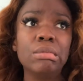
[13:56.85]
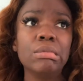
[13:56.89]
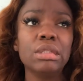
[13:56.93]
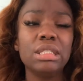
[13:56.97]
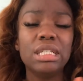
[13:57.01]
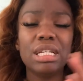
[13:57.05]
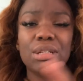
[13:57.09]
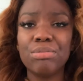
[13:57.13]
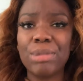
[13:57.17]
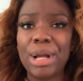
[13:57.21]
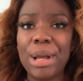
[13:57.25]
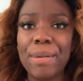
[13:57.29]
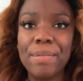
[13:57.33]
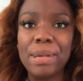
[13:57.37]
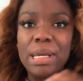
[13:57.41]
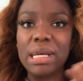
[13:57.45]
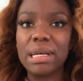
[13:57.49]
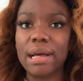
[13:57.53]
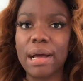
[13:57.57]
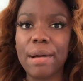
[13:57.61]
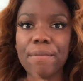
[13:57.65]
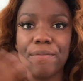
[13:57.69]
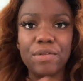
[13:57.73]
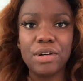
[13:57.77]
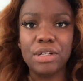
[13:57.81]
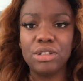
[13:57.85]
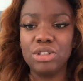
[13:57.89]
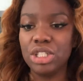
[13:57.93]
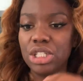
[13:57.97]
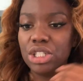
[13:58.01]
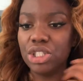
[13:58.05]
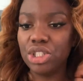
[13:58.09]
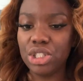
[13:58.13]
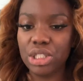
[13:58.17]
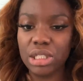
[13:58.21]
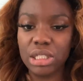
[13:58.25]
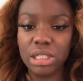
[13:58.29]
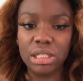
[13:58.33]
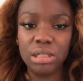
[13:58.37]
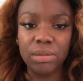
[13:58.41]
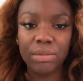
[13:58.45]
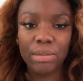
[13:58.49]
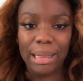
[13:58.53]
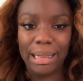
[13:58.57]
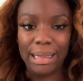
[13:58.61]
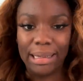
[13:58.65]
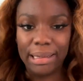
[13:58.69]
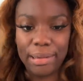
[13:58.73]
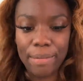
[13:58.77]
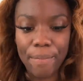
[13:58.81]
get my makeup, foundation,
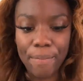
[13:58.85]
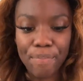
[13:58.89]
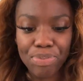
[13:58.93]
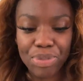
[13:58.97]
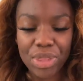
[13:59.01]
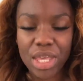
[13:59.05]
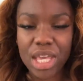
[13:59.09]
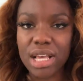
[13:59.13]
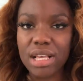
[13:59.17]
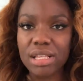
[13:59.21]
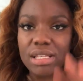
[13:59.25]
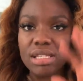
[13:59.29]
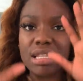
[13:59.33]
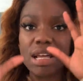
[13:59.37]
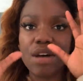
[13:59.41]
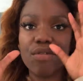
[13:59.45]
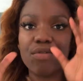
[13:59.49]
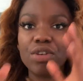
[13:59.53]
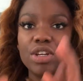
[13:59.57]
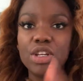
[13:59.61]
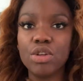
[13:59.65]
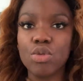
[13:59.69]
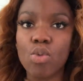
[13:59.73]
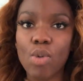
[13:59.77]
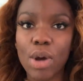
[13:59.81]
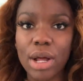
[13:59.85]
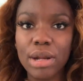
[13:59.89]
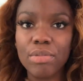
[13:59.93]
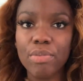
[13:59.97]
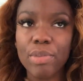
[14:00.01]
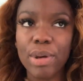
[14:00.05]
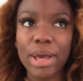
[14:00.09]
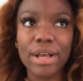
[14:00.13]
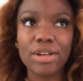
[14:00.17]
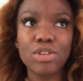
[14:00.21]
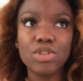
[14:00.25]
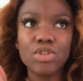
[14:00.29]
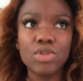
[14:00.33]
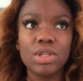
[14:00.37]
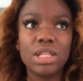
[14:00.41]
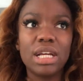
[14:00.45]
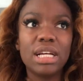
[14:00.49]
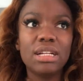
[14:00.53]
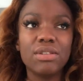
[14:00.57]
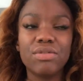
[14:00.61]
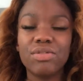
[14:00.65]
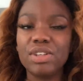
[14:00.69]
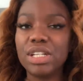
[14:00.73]
my hair stuff in one bag so that if